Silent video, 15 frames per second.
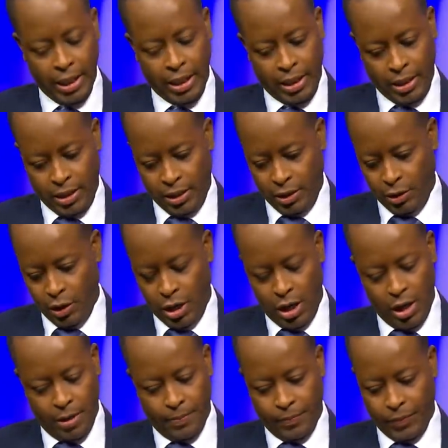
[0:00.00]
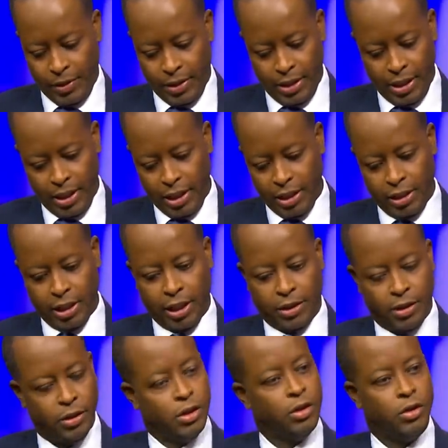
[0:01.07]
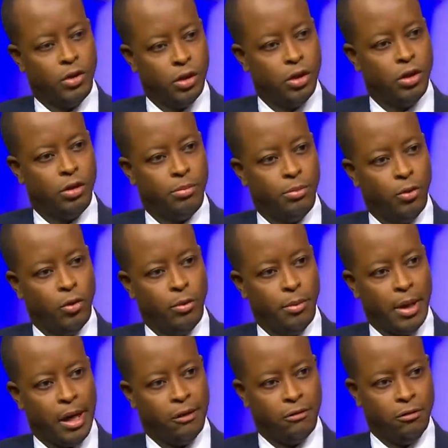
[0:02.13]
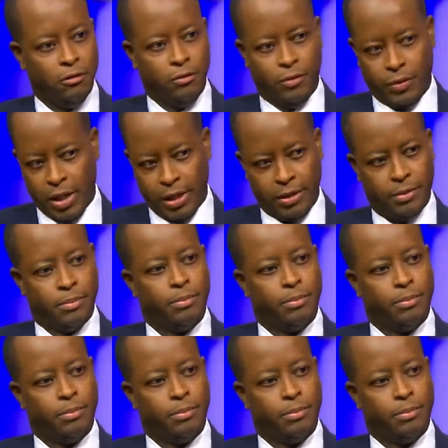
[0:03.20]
Mm-hmm. They inject it into your bone marrow. That